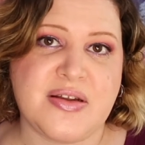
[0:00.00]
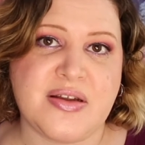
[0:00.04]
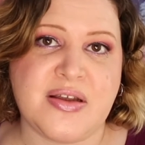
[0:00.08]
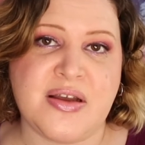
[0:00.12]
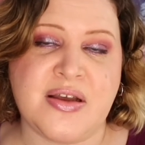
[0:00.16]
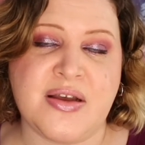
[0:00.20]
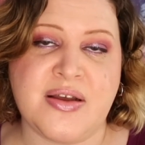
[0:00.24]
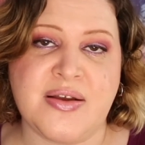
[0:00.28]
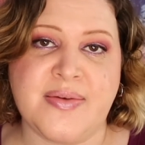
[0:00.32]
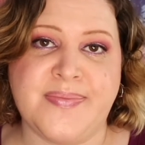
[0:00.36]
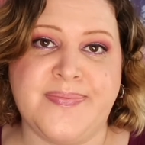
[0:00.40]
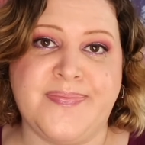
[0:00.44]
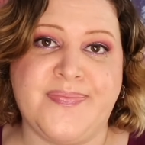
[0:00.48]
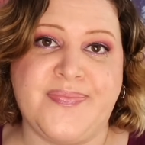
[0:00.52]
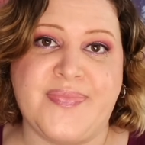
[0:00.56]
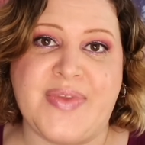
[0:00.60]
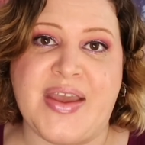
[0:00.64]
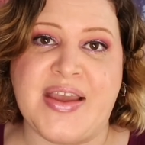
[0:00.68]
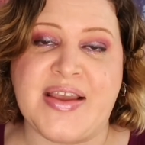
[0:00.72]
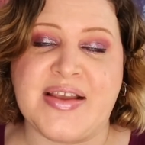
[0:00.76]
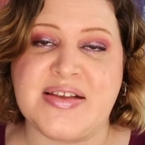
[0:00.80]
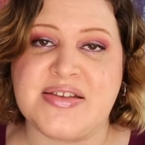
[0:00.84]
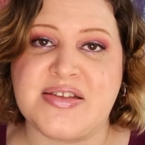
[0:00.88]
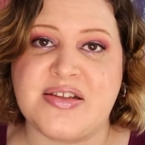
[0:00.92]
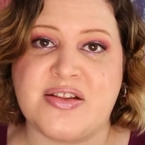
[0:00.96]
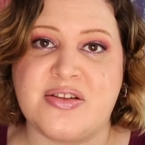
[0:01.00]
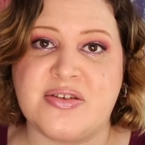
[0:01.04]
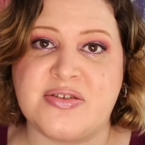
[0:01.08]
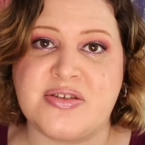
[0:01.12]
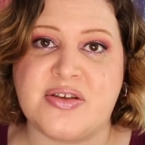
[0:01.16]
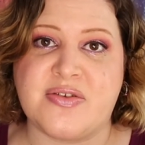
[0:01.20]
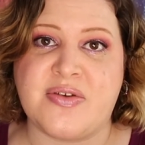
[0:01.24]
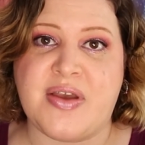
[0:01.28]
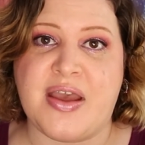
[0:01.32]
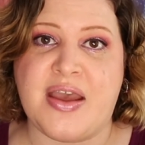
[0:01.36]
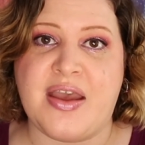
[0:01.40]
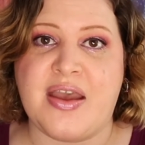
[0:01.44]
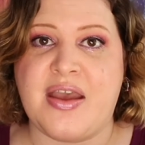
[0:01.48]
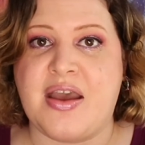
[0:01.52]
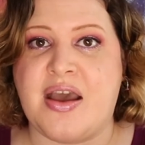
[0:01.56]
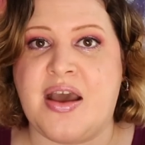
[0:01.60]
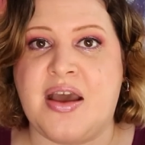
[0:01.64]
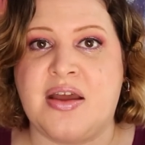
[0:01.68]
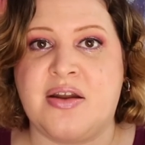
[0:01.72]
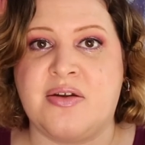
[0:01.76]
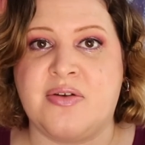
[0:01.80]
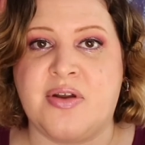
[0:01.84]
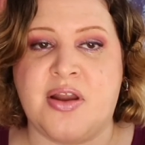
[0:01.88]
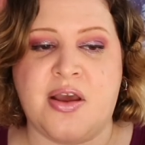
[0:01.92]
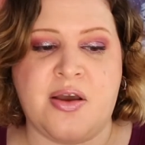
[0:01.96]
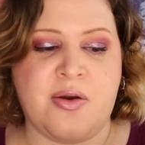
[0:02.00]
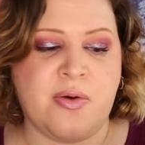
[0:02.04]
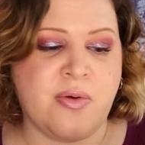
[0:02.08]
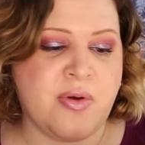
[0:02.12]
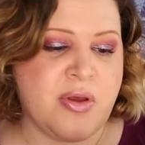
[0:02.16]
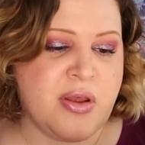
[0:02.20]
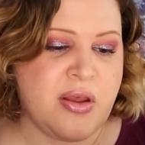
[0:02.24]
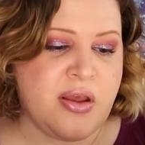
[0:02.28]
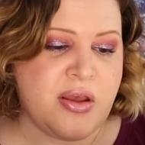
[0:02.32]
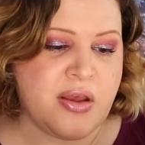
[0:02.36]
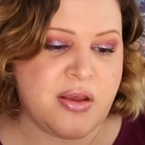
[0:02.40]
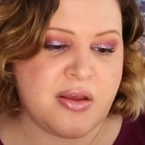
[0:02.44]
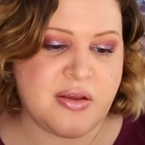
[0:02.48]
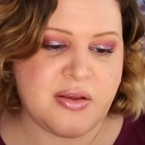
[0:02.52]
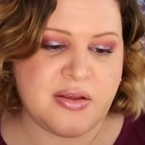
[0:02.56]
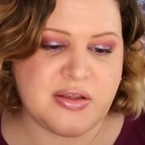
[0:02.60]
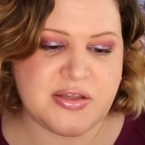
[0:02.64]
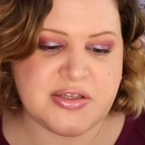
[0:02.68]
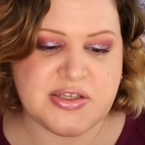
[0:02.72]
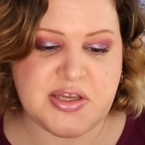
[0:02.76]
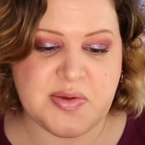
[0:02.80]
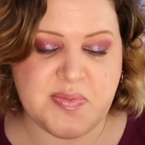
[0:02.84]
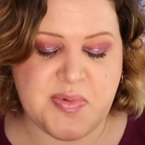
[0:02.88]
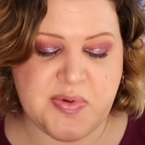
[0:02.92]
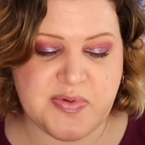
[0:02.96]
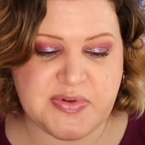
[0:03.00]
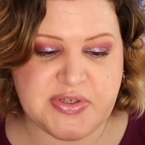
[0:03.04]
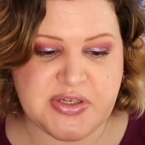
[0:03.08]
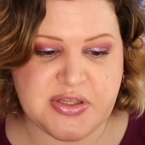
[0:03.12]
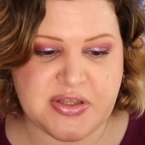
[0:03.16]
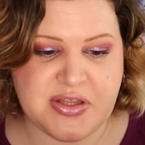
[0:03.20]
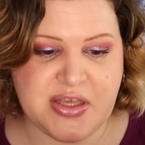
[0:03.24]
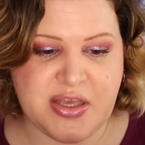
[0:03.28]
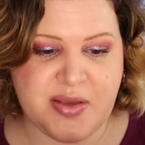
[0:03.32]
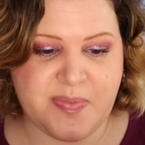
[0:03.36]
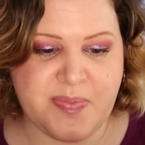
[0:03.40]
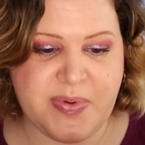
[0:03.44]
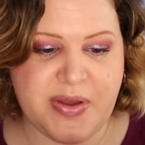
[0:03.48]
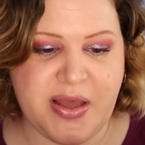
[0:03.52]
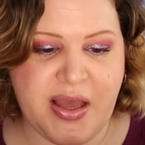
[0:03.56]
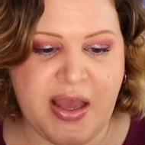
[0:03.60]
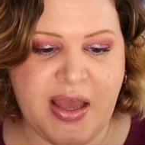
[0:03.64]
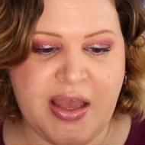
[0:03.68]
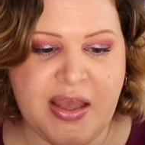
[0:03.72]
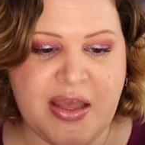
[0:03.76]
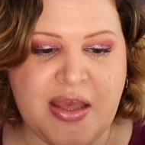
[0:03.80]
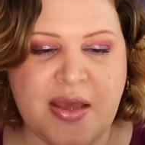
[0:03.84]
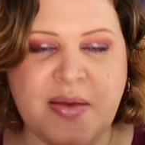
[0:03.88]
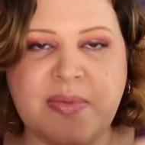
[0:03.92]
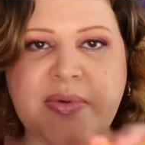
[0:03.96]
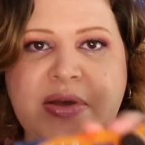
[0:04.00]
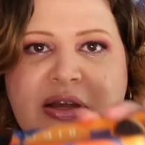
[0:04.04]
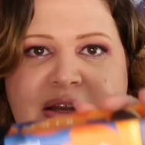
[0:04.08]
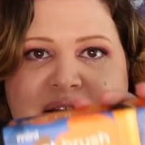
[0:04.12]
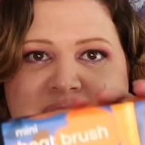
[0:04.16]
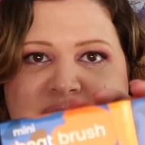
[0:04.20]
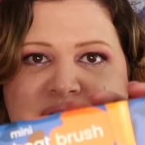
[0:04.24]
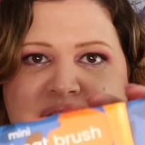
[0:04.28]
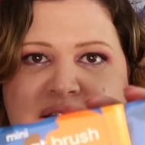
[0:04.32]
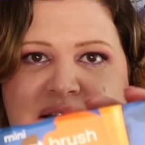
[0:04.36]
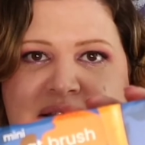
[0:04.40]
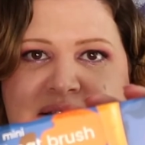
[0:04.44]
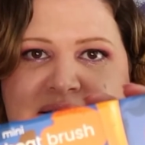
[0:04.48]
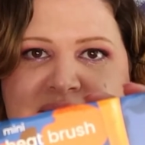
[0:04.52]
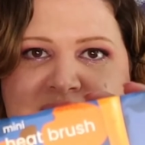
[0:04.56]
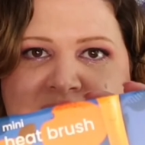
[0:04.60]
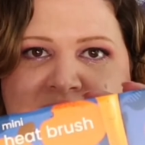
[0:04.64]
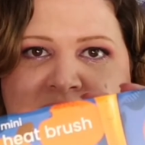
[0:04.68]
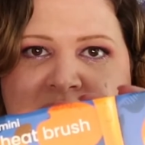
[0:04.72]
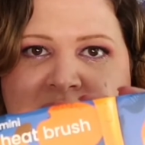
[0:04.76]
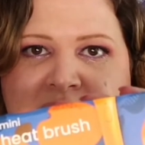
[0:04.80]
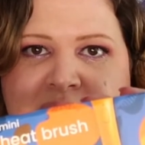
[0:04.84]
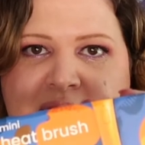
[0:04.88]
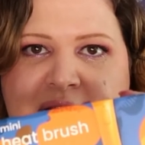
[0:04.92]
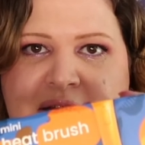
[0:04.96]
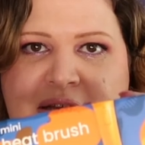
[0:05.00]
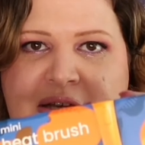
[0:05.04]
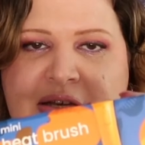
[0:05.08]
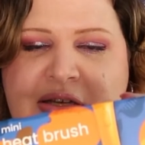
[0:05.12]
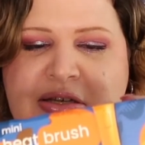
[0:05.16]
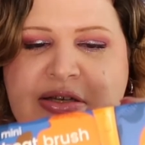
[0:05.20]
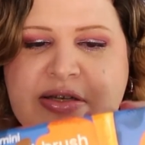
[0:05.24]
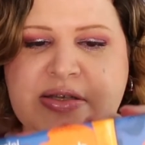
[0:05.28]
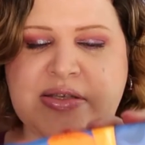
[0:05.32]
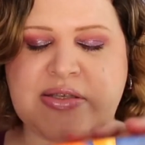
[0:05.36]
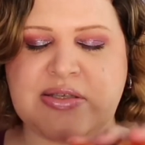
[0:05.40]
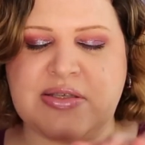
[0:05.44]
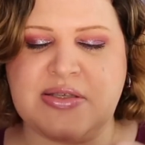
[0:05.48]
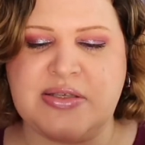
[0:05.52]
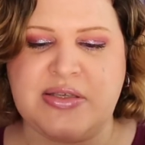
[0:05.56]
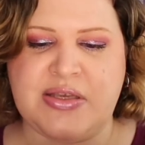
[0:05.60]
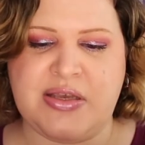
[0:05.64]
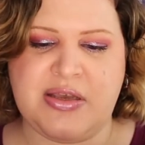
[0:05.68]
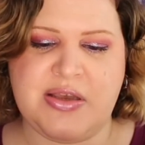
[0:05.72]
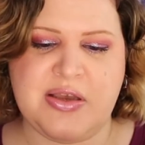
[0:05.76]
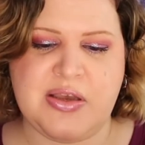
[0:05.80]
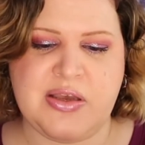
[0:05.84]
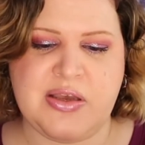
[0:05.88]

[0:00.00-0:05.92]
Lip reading: I guess it looks okay. I don't know. You can tell me what you think, but I am going to try this out because